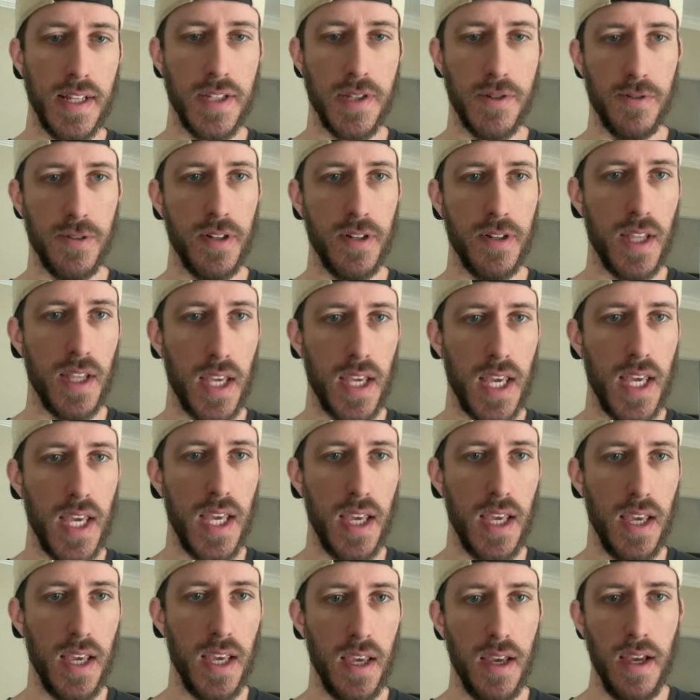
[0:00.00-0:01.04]
really the
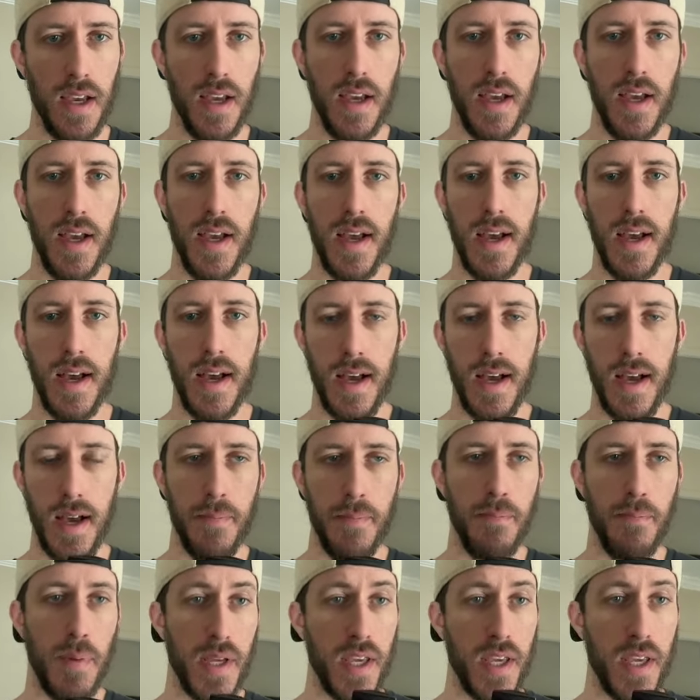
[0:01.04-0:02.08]
key.
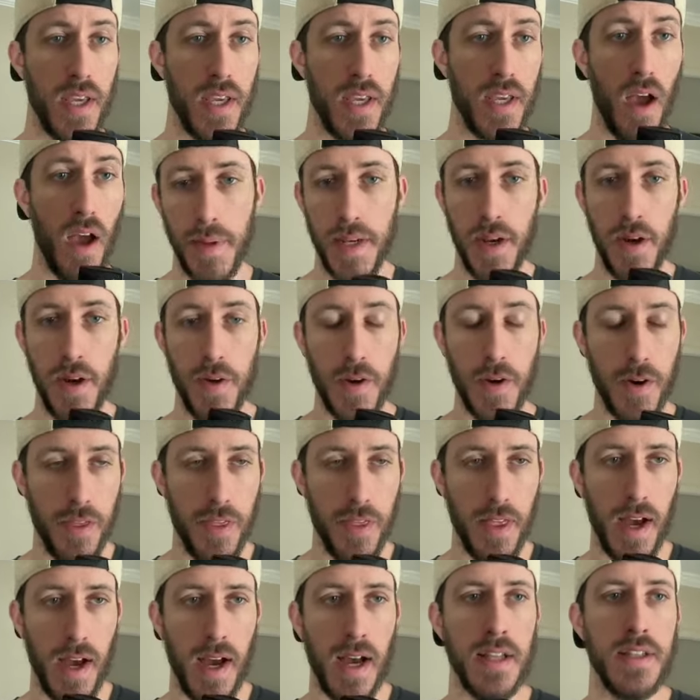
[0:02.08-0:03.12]
But y'all let me know your